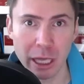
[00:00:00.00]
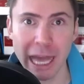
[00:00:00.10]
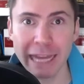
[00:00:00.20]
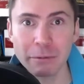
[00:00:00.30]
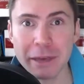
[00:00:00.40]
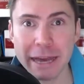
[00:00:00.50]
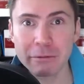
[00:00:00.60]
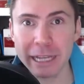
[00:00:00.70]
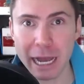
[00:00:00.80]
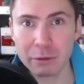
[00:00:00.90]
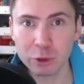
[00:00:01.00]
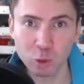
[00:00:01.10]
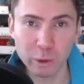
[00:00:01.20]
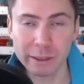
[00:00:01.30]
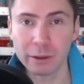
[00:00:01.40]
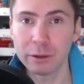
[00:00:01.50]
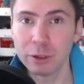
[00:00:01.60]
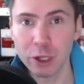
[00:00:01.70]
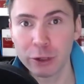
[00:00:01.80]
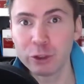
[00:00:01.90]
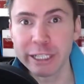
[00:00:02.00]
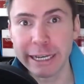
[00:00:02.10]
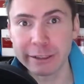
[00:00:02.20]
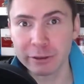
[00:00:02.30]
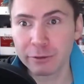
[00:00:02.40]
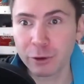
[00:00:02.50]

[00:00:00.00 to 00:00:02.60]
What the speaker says: NPM comes with Node.js